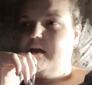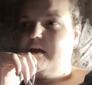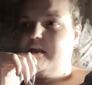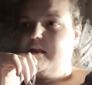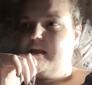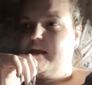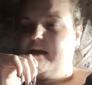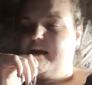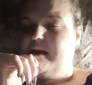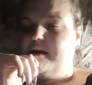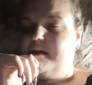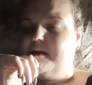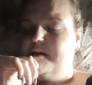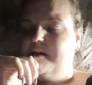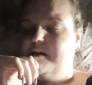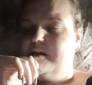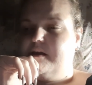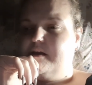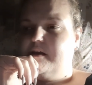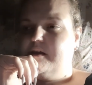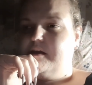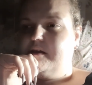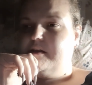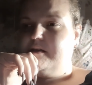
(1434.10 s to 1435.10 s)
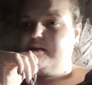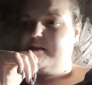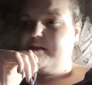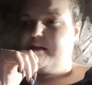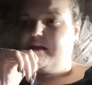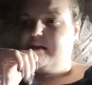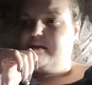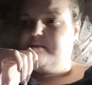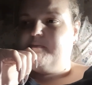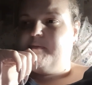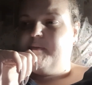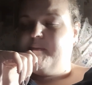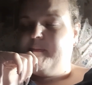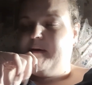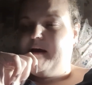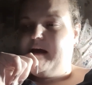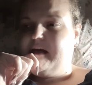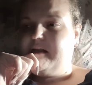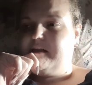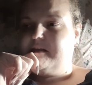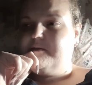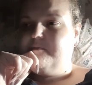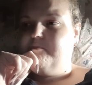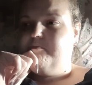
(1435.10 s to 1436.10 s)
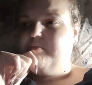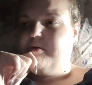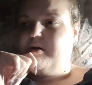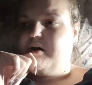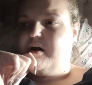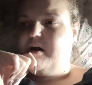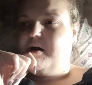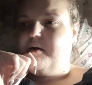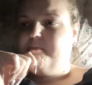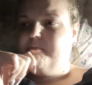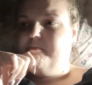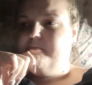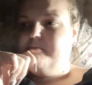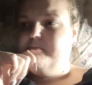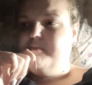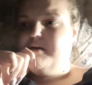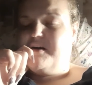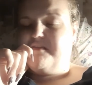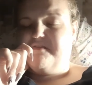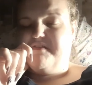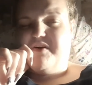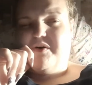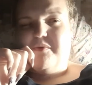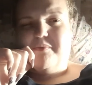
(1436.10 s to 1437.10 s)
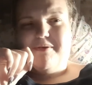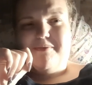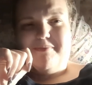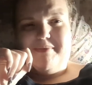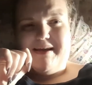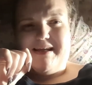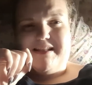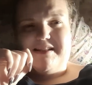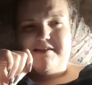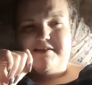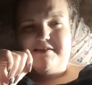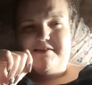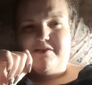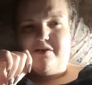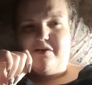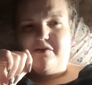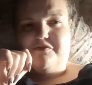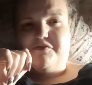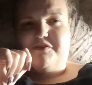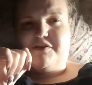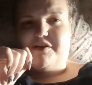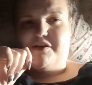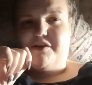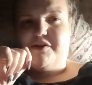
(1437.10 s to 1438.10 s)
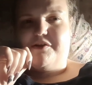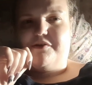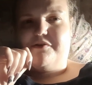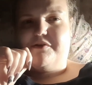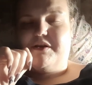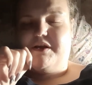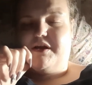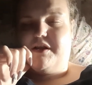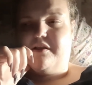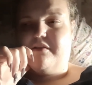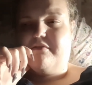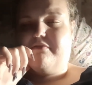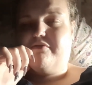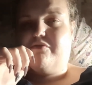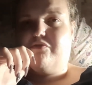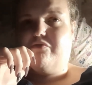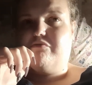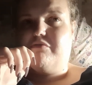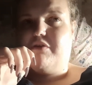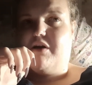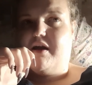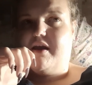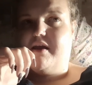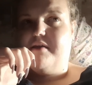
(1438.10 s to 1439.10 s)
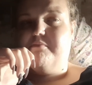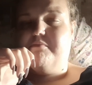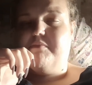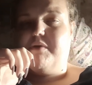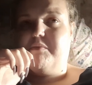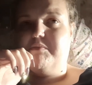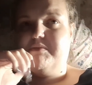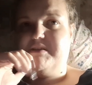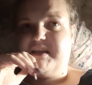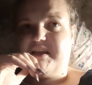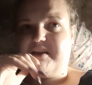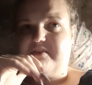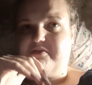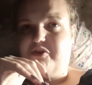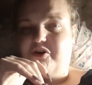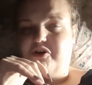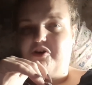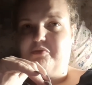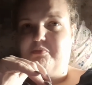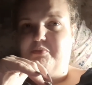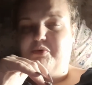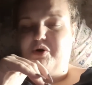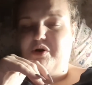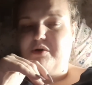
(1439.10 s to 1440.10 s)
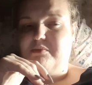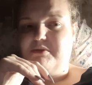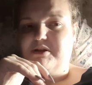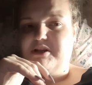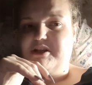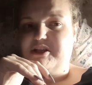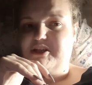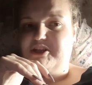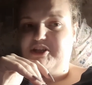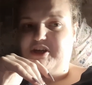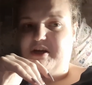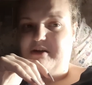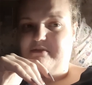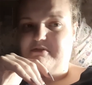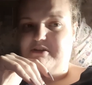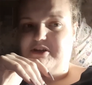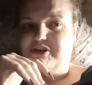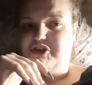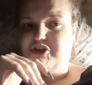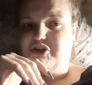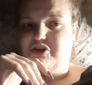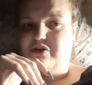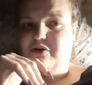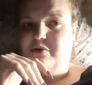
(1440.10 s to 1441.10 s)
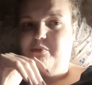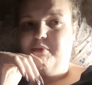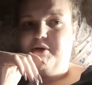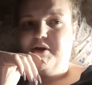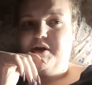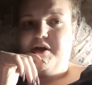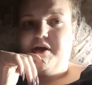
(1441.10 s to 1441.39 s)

yeah, today's been bad, but I felt a bit better this afternoon, and I thought, right, Mum and Dad have got an appointment at the charity shop